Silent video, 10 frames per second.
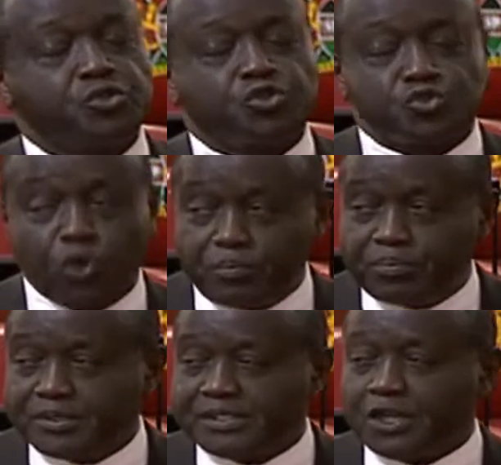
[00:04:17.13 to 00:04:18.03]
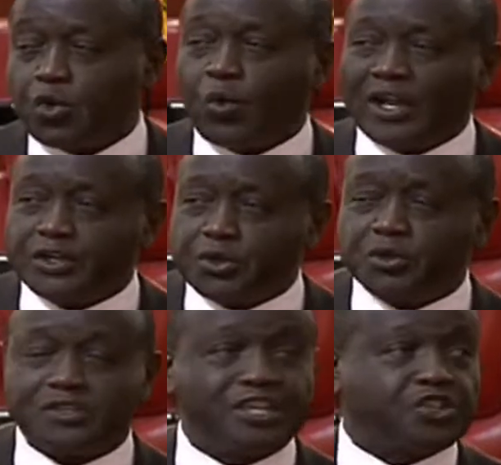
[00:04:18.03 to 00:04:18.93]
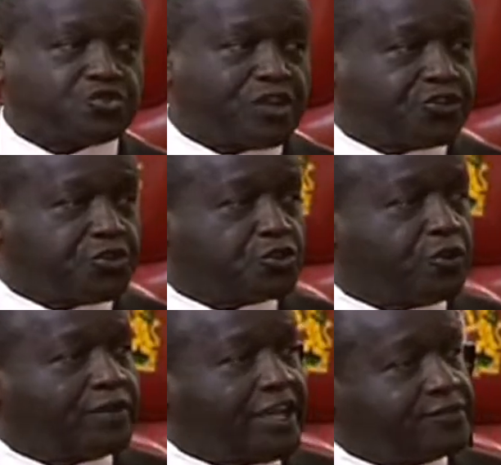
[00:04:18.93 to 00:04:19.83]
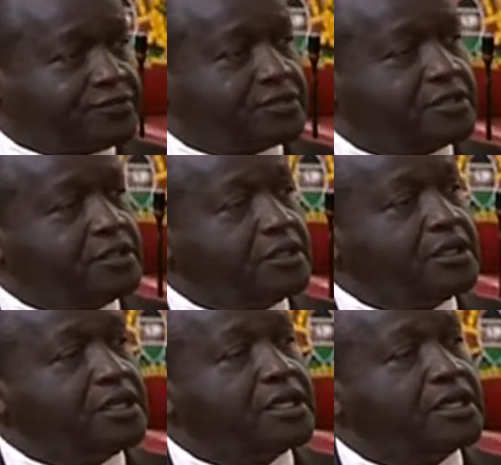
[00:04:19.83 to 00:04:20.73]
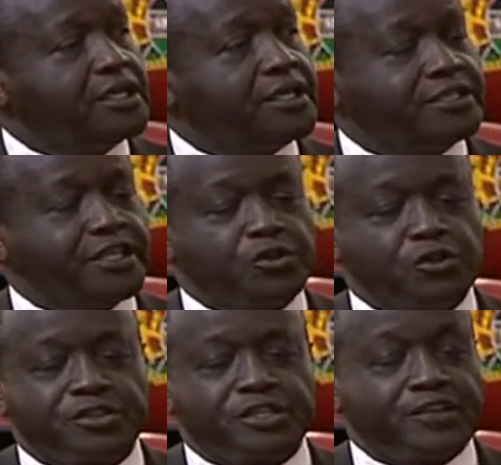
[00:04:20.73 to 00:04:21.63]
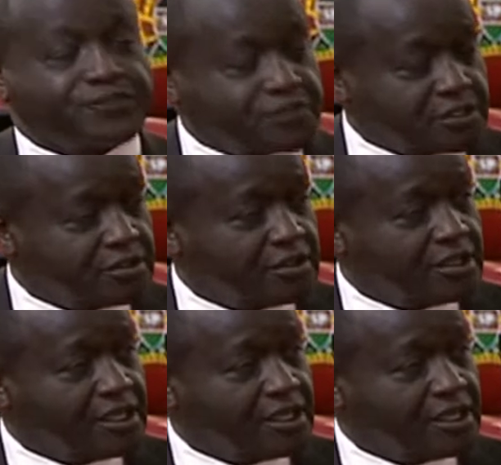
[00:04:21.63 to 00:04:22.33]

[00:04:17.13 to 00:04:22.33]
to stop the one-don't destruction of lives in the North Rift,